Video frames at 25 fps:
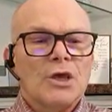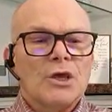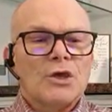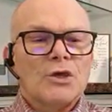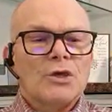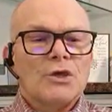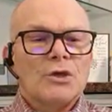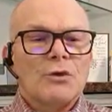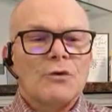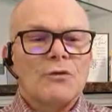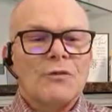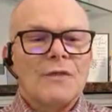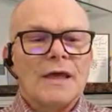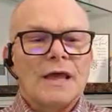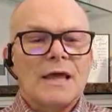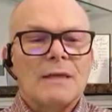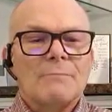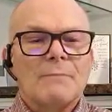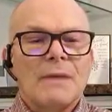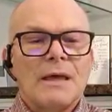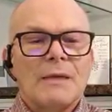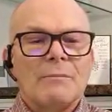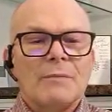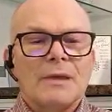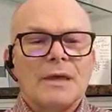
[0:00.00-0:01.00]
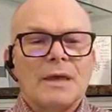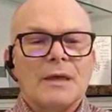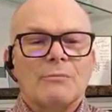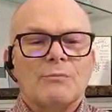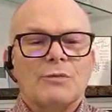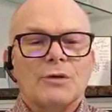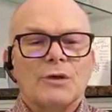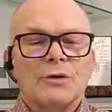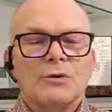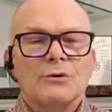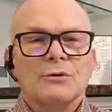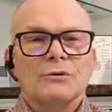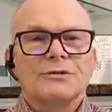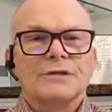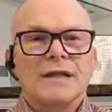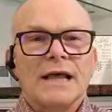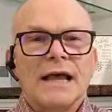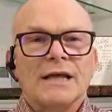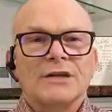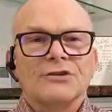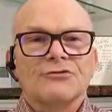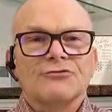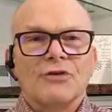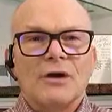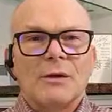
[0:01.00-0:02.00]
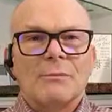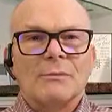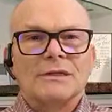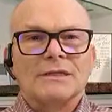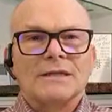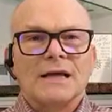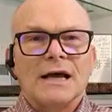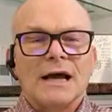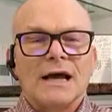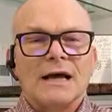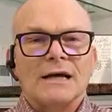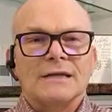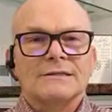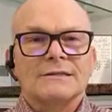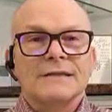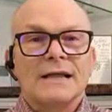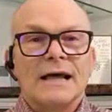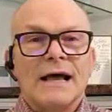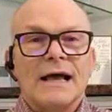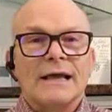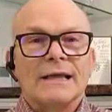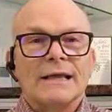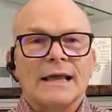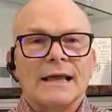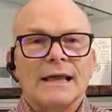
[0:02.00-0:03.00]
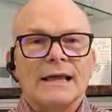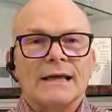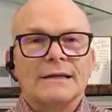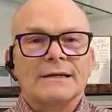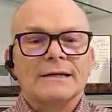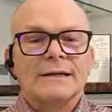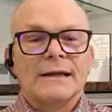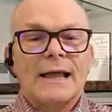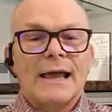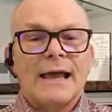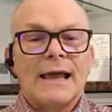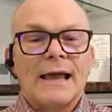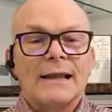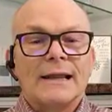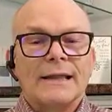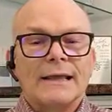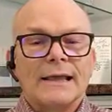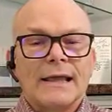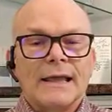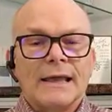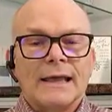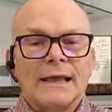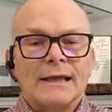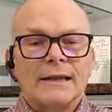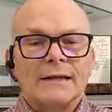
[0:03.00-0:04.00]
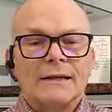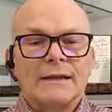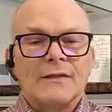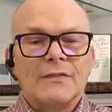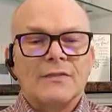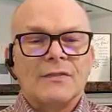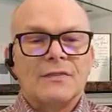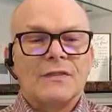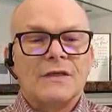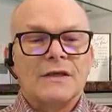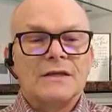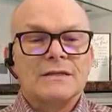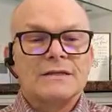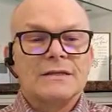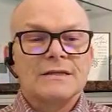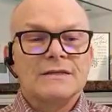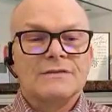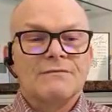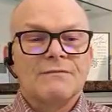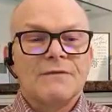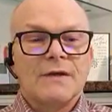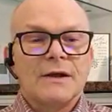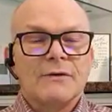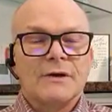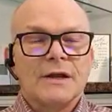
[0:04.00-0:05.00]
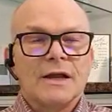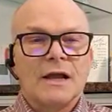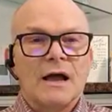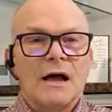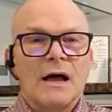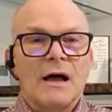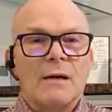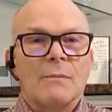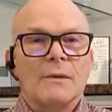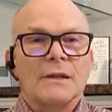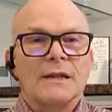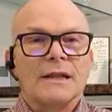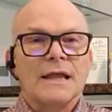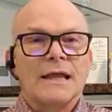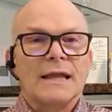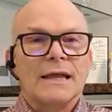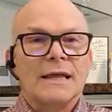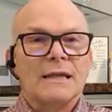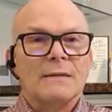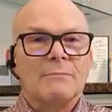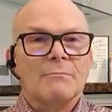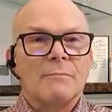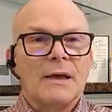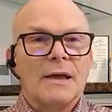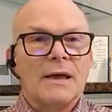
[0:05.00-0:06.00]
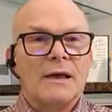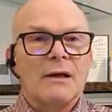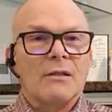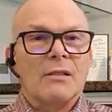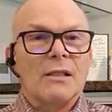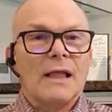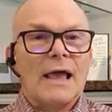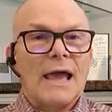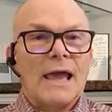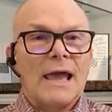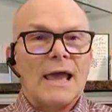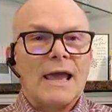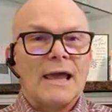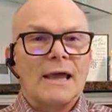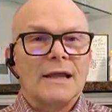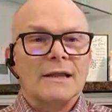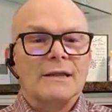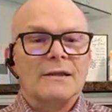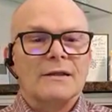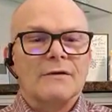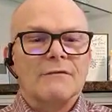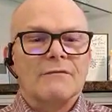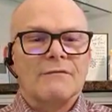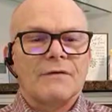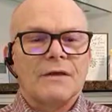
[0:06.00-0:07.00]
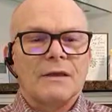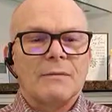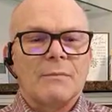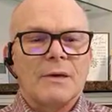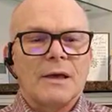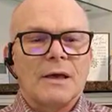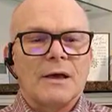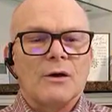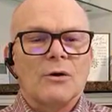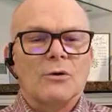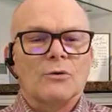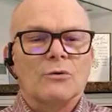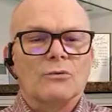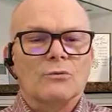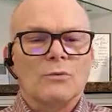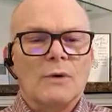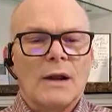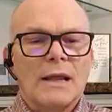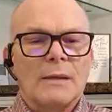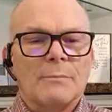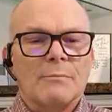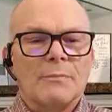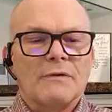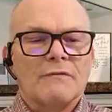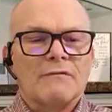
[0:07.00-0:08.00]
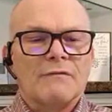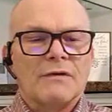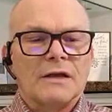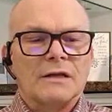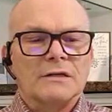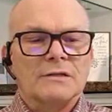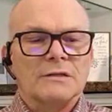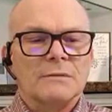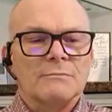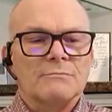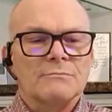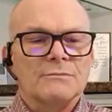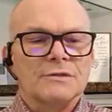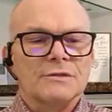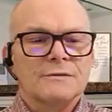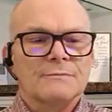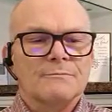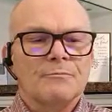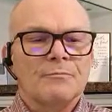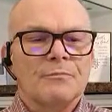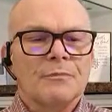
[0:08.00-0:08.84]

You then may be abused and traumatized again and again. This is very common in male and female rape victims.